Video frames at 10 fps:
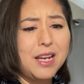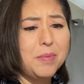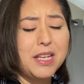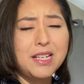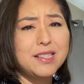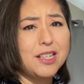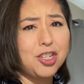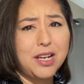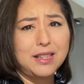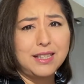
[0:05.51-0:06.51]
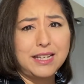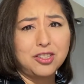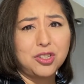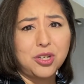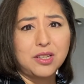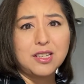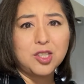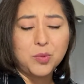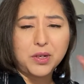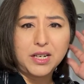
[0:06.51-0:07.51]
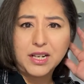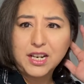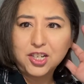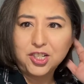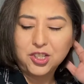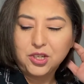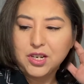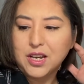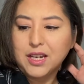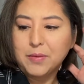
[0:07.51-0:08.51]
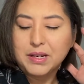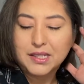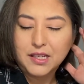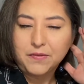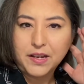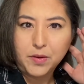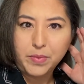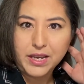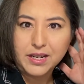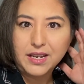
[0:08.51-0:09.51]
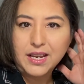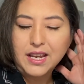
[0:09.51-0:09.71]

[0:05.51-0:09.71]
getting such a late start this morning. I just could not get myself out of bed.